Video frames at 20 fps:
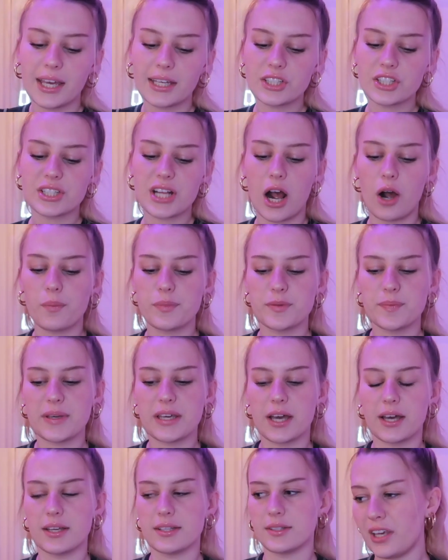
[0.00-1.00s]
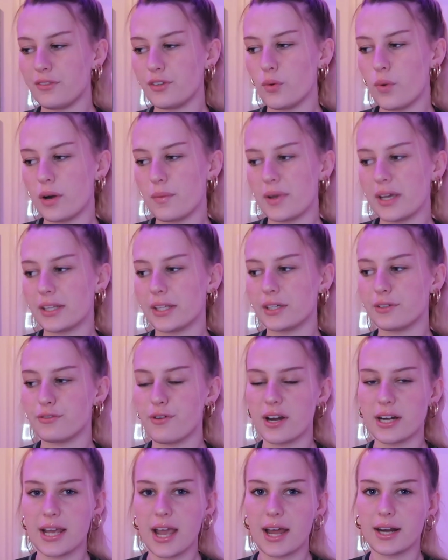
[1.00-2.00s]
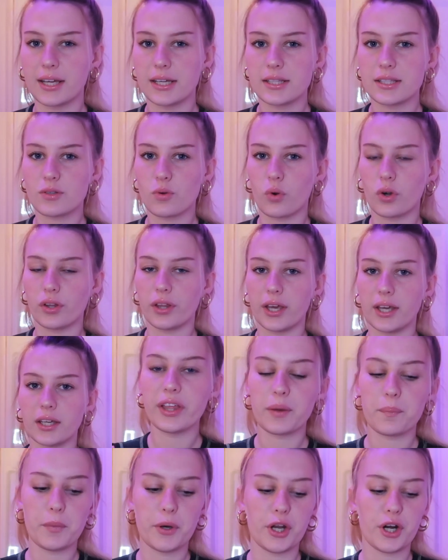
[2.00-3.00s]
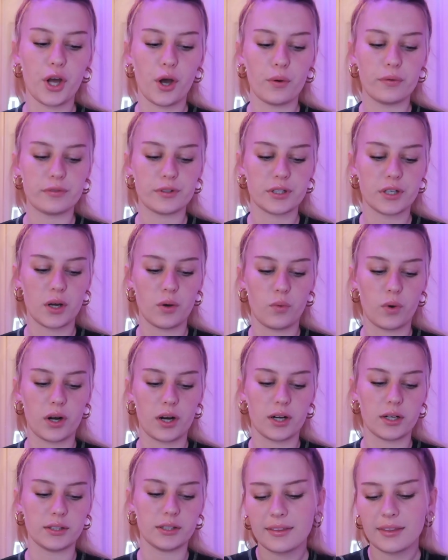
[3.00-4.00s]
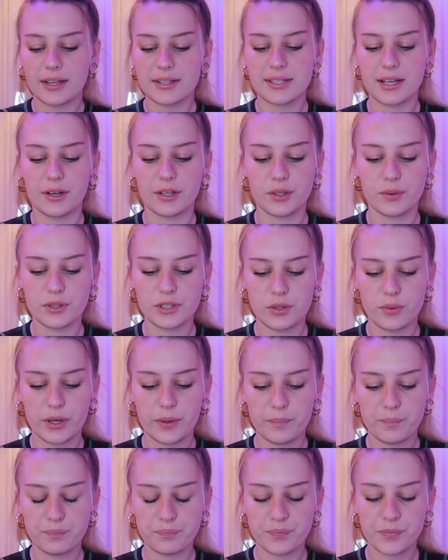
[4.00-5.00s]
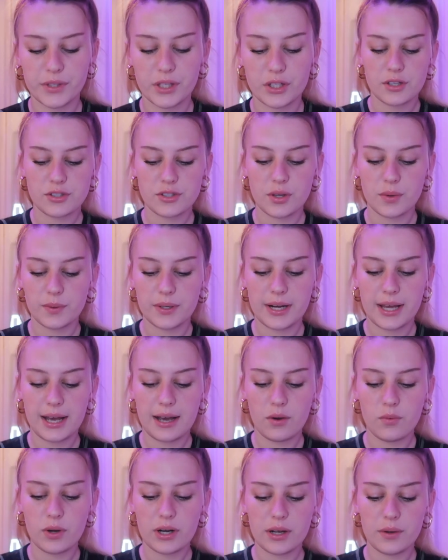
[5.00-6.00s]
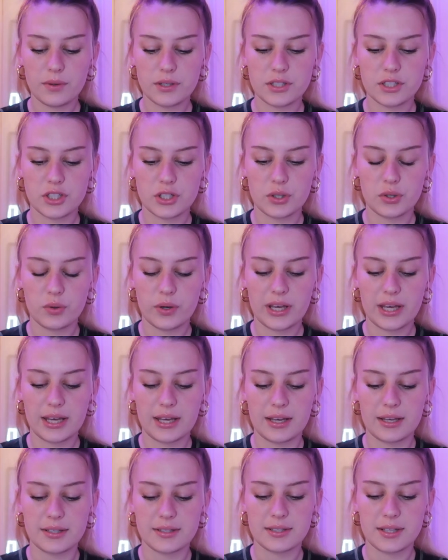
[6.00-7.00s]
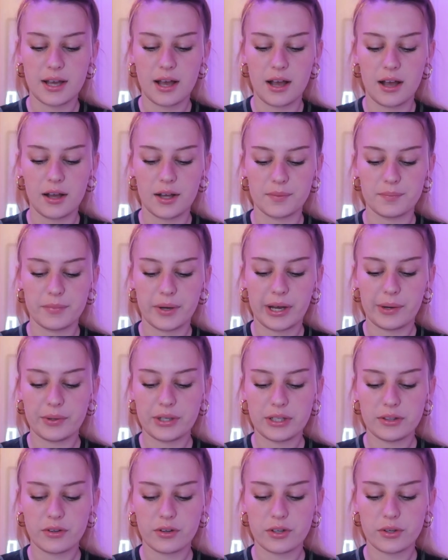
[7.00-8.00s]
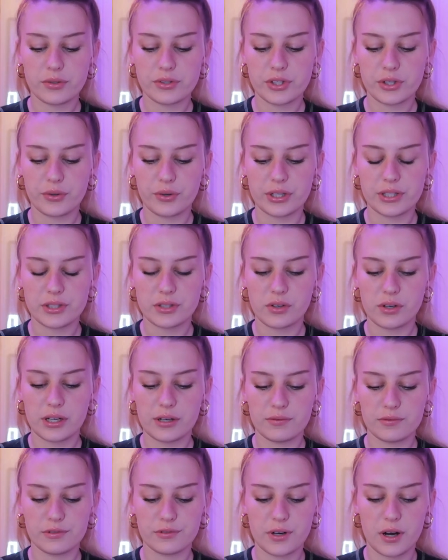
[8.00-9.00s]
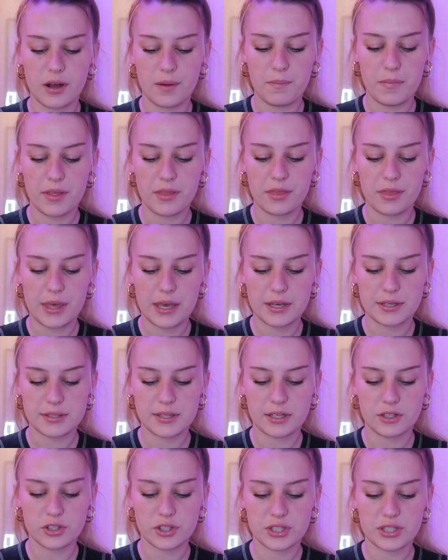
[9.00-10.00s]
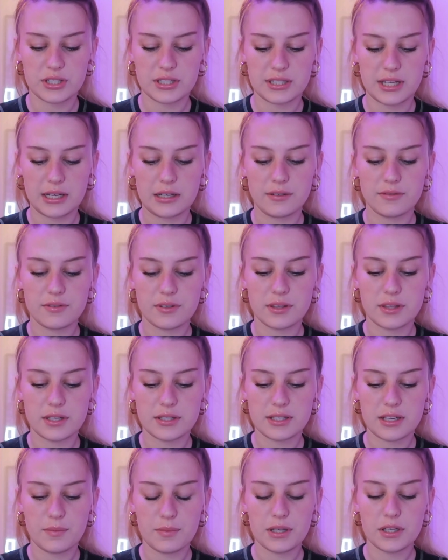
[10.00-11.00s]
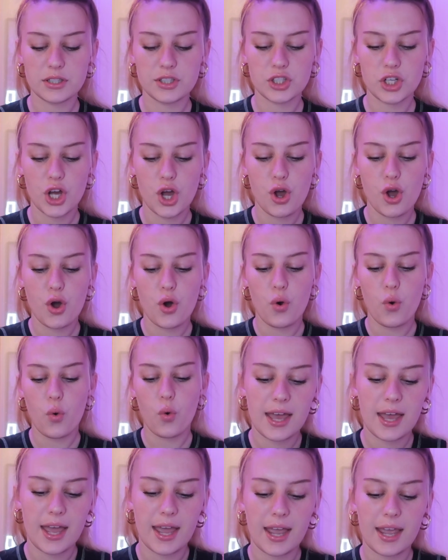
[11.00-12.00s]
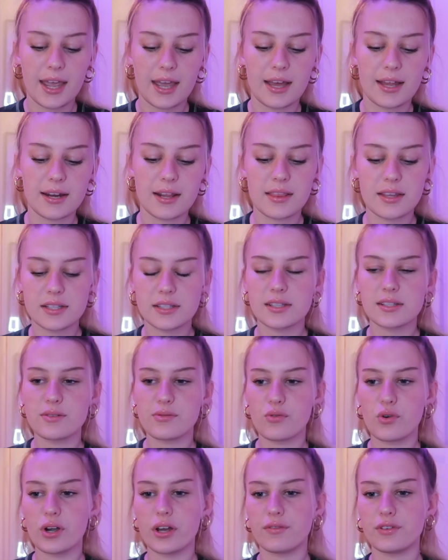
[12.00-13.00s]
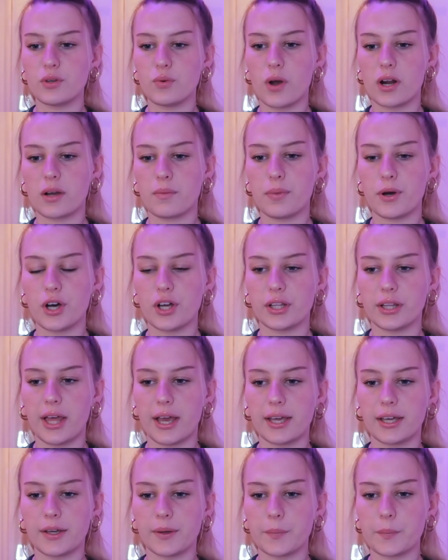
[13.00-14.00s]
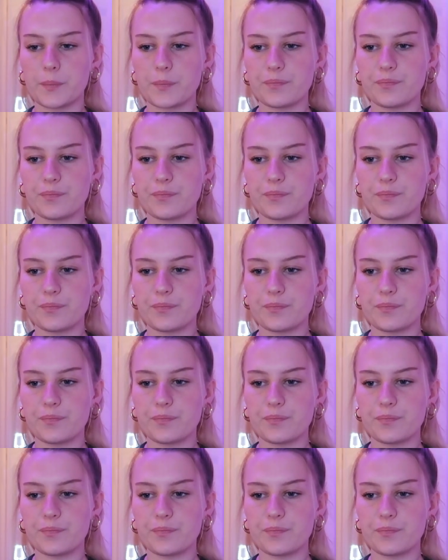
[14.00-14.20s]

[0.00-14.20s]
It just helps because if you want to make like funny edits or like put over a word, that's how you would do it. So now what I would do is I would either use the green screen from this and just save this image. And this is for if you want to put like